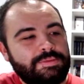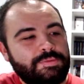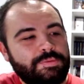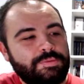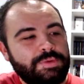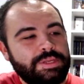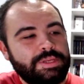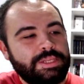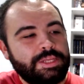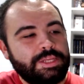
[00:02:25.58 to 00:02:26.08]

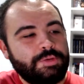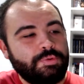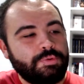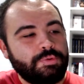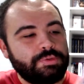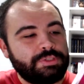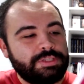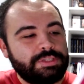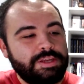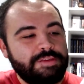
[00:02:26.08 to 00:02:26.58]
Really
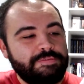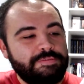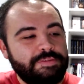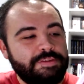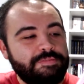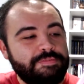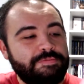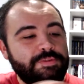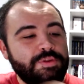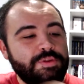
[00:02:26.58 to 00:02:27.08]
cool stuff.
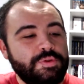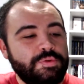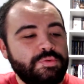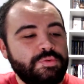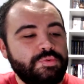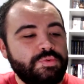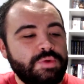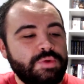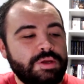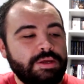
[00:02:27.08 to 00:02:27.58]
If
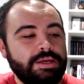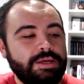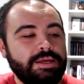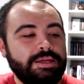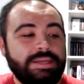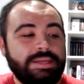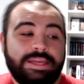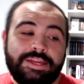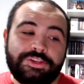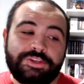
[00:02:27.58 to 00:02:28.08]
you, uh, I
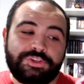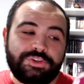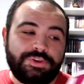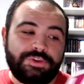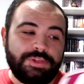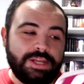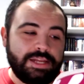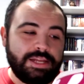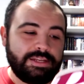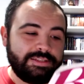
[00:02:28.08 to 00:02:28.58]
can't show you
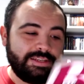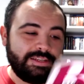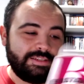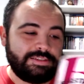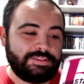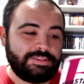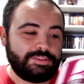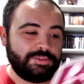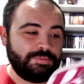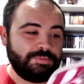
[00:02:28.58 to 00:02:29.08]
that because
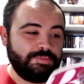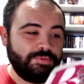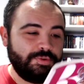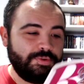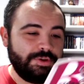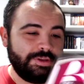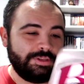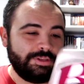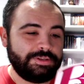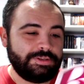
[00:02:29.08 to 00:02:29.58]
that's a
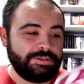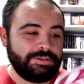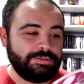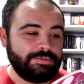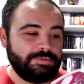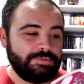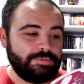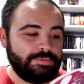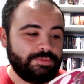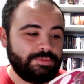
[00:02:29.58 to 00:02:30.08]
spoiler.
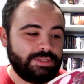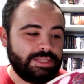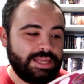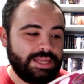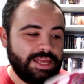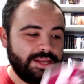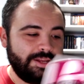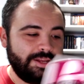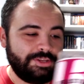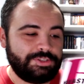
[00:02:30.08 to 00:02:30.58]
What
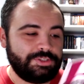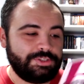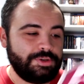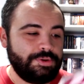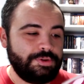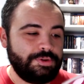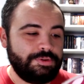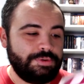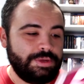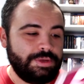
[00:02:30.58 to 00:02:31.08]
can I
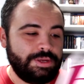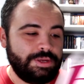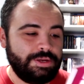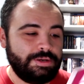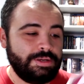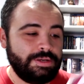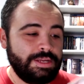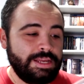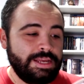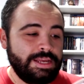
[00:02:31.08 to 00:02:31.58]
show you
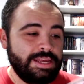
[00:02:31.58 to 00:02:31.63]
here?